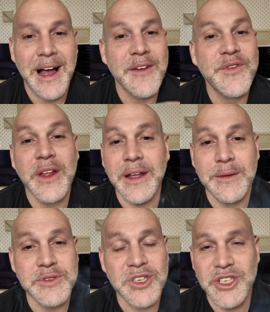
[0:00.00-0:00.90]
I feel like
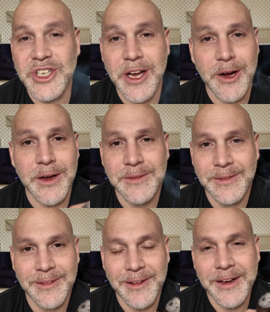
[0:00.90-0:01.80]
I'm just sharing
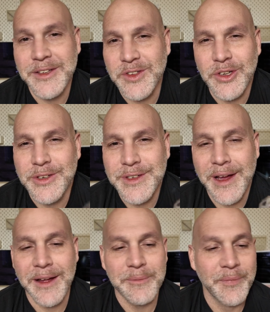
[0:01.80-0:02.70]
and it's a good
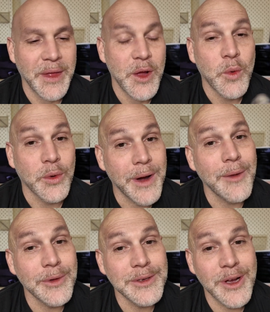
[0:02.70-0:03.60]
time. We're
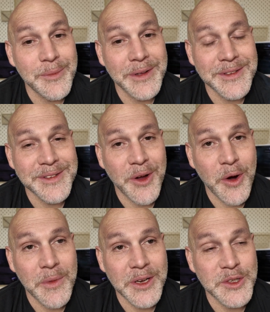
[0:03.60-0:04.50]
not really talking about the
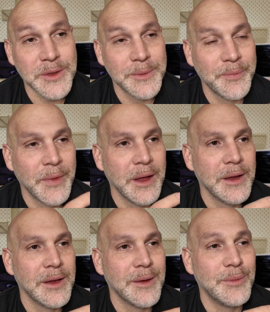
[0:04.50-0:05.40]
cigar much,
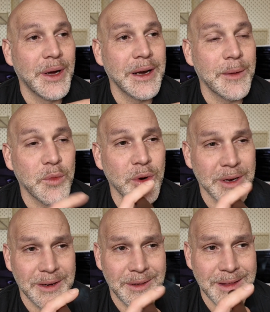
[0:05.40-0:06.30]
but I'm working on